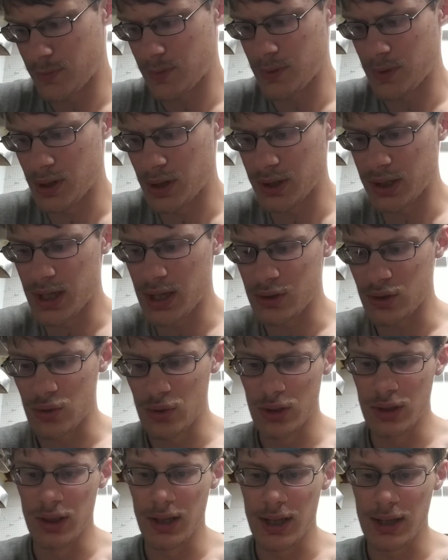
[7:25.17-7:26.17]
again,
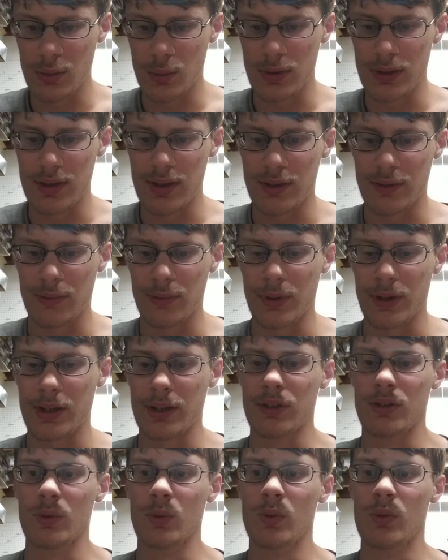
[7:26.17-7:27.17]
good luck with this
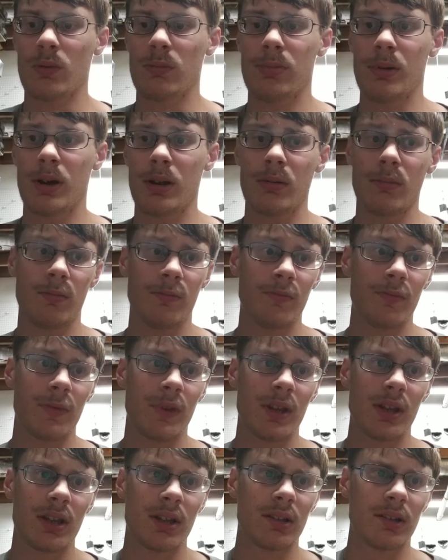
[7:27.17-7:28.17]
freaking tool, but
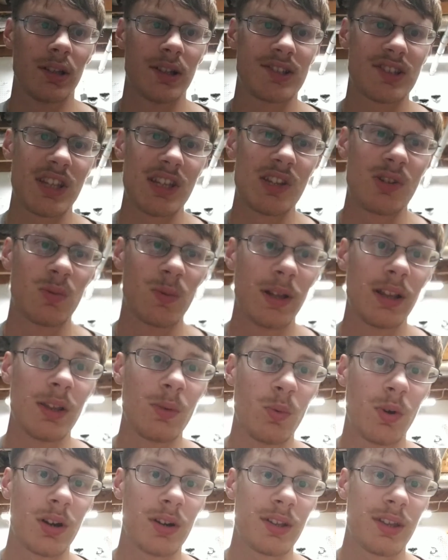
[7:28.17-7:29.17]
let's say you really
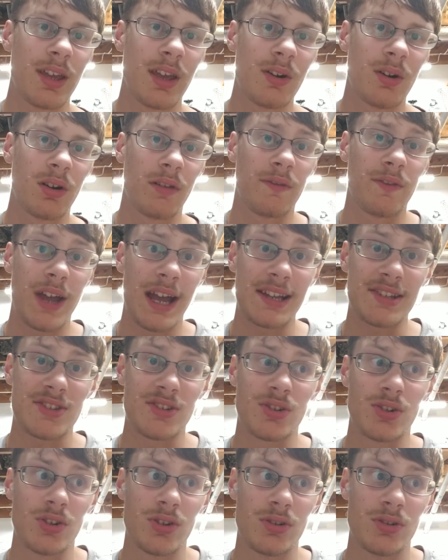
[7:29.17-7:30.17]
wanted to get on a
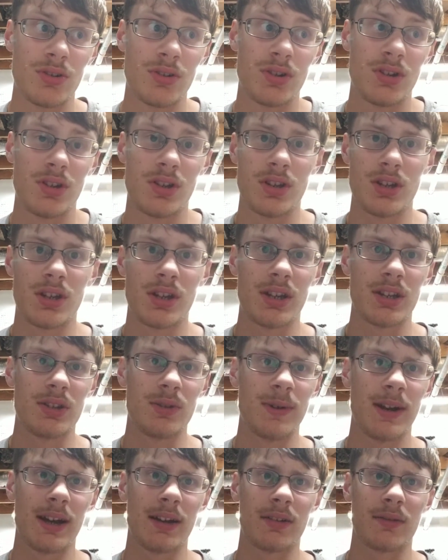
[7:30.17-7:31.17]
fastener and
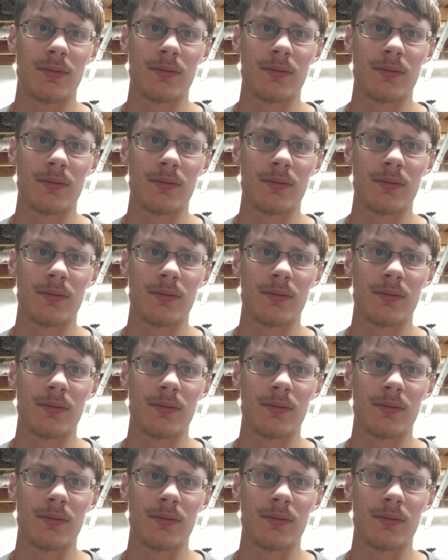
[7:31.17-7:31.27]
you had a